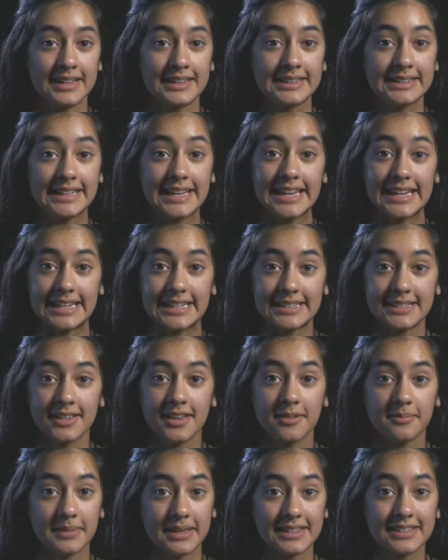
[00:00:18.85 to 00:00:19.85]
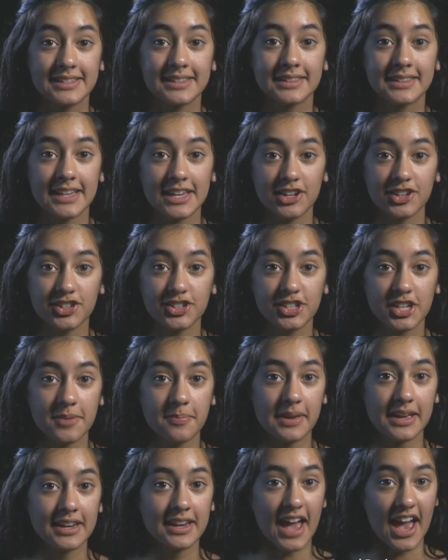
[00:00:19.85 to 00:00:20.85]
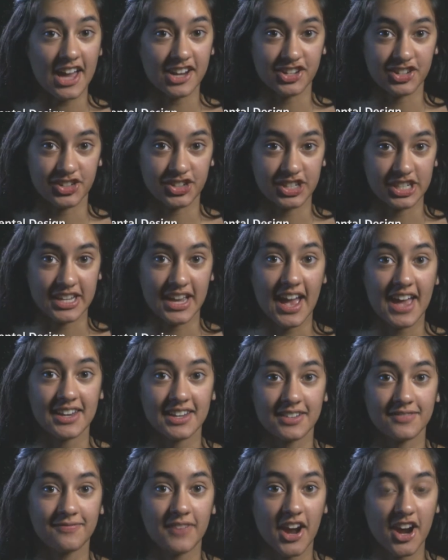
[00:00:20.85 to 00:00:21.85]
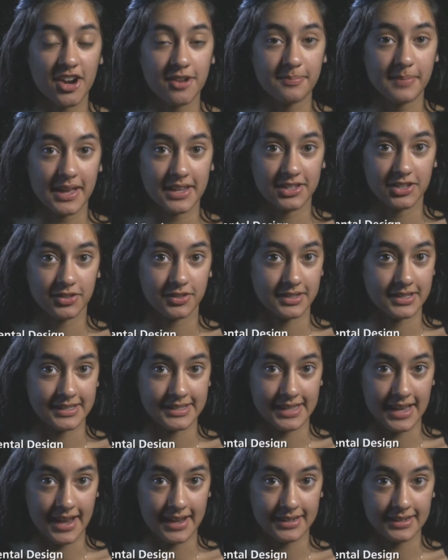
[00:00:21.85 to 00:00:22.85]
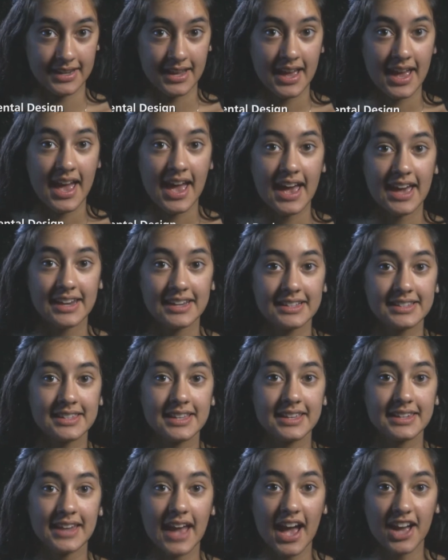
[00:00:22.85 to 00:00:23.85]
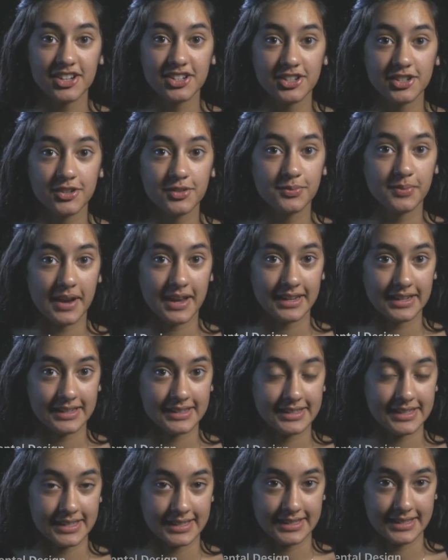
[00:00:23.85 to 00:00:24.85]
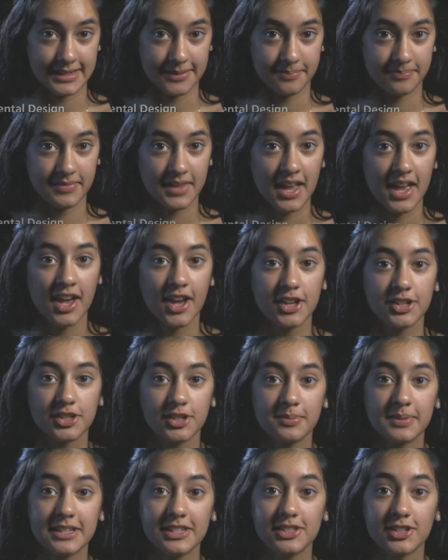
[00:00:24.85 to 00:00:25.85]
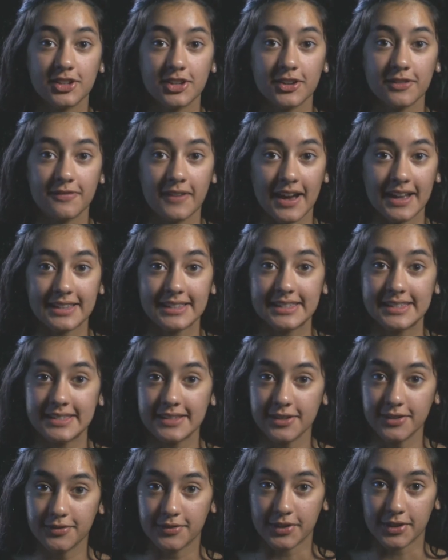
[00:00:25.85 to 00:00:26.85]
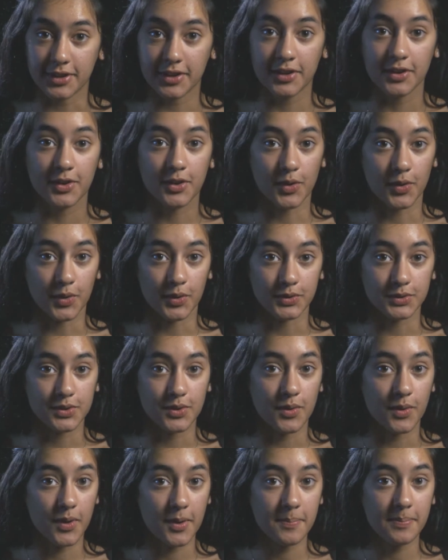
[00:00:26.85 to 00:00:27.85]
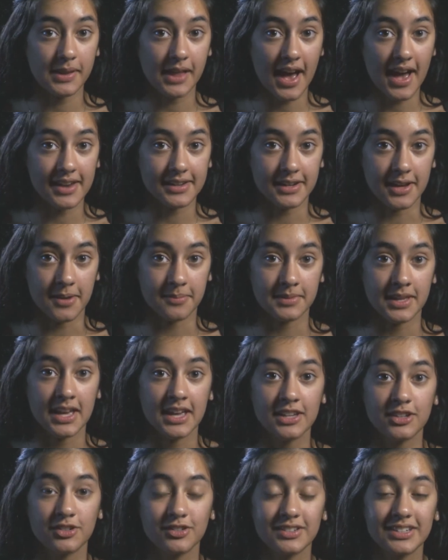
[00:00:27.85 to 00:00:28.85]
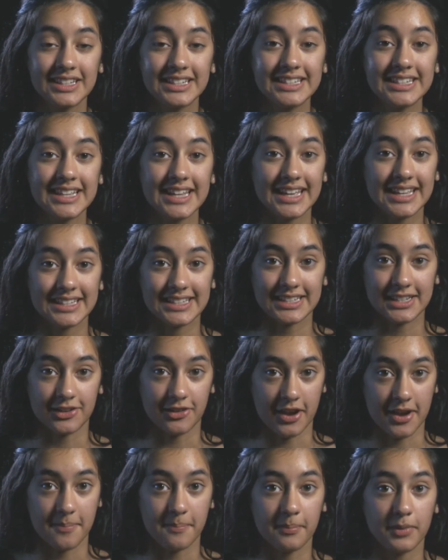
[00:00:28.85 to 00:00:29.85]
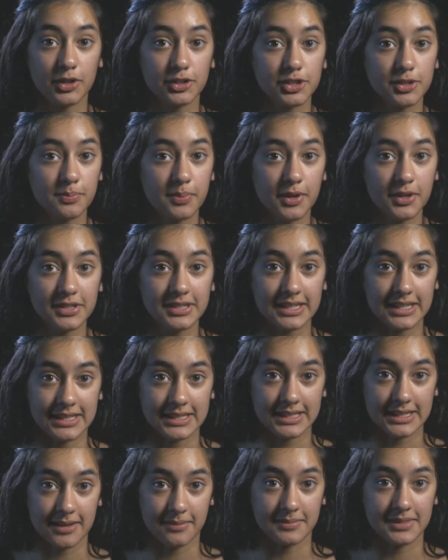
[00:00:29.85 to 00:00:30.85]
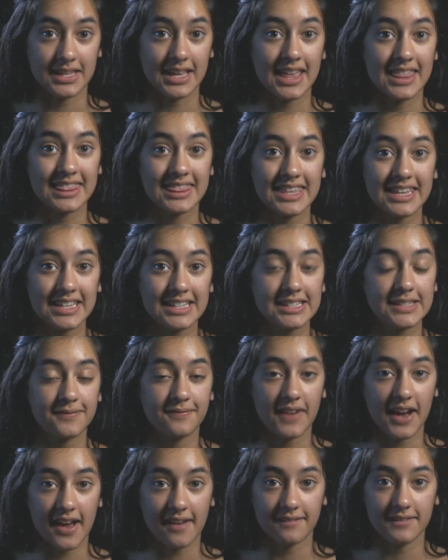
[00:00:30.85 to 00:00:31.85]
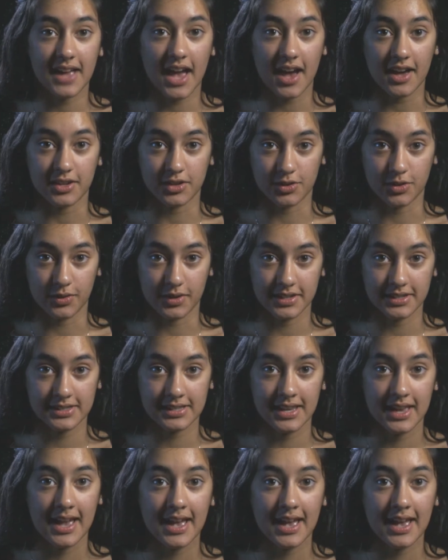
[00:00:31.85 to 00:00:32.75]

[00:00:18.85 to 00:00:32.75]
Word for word: LEED means Leadership in Energy and Environmental Design. It is a national rating system. To be certified silver, gold, or platinum, you need to integrate multiple systems in these five categories.